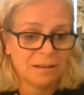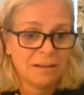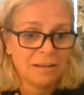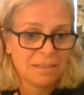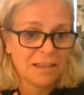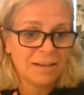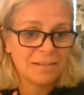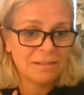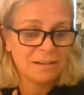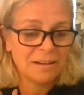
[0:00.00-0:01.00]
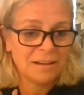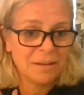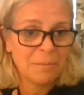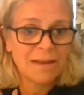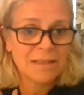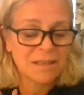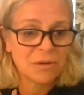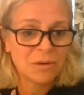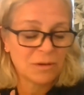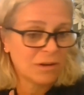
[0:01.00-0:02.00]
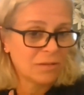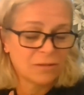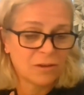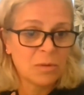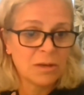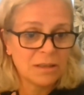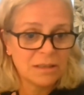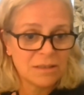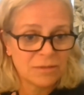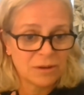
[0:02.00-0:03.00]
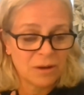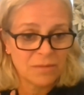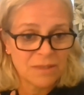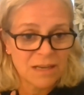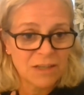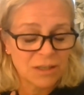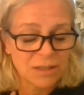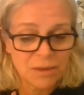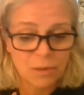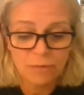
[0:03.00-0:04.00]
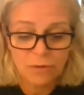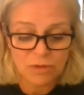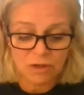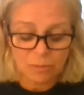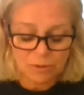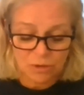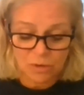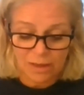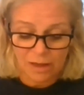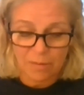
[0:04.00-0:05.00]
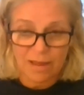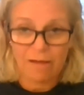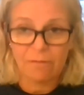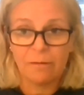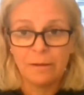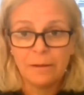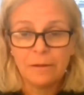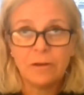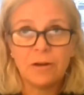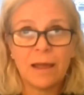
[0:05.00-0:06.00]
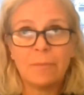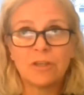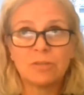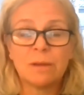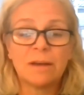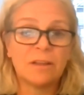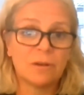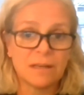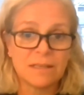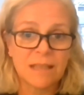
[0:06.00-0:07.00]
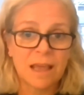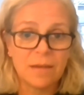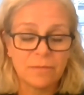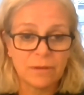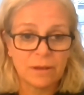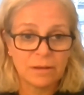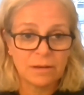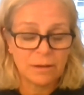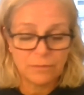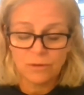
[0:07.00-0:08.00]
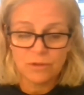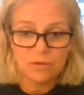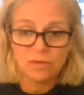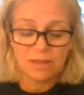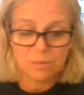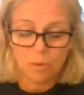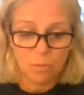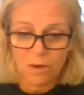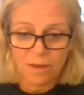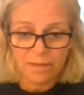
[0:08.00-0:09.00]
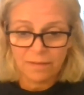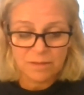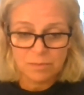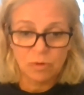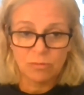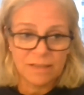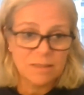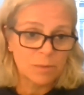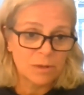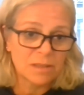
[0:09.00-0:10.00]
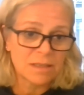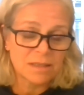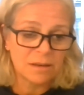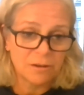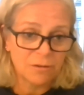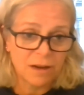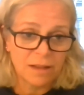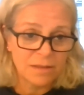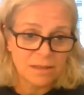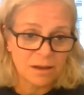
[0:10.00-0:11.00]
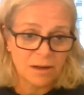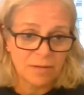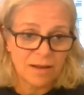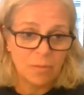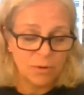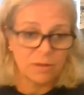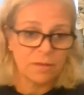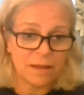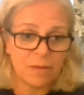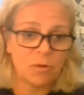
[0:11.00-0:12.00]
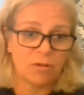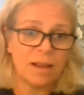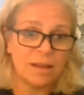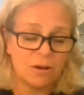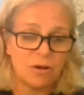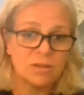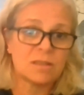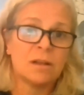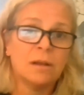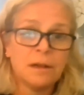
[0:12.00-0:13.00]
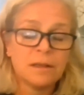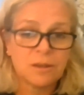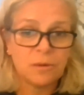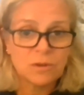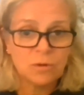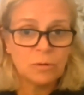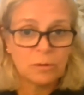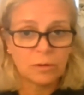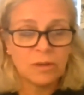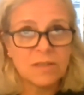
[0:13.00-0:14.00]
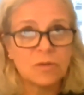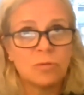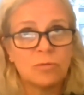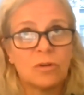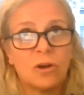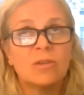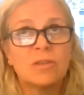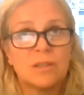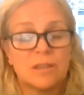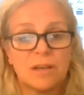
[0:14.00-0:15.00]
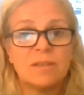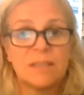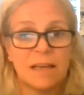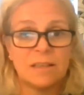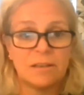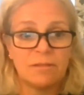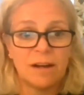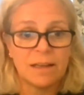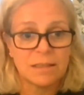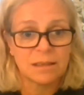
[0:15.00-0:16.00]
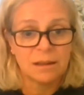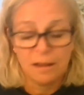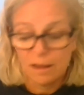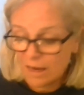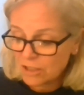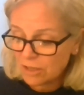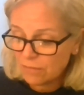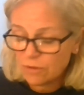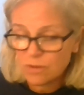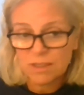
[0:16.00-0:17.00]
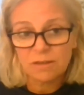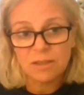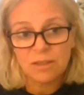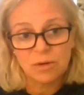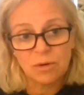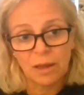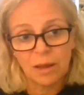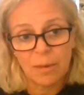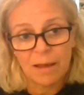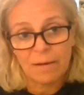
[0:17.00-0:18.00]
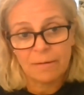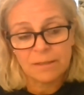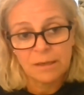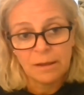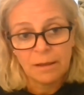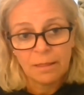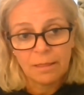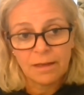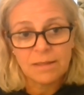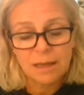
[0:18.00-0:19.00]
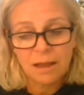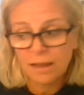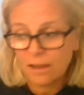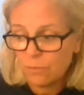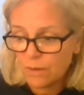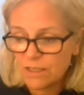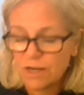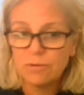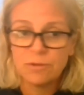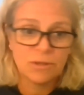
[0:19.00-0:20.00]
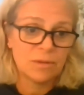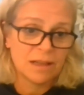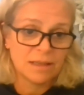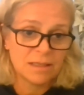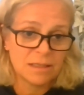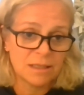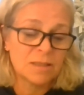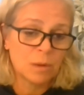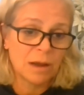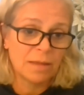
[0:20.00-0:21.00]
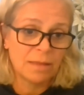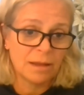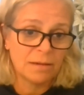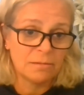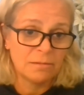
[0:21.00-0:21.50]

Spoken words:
then it makes it a completely different conversation. So if you stop talking about, you know, how much money you're going to save, and if you do this one way, then there's more risk because it's going to create this kind of output, and that will create cost. So it's all cost associated risk. Actually, if you started talking about things like, if we don't do this way, then,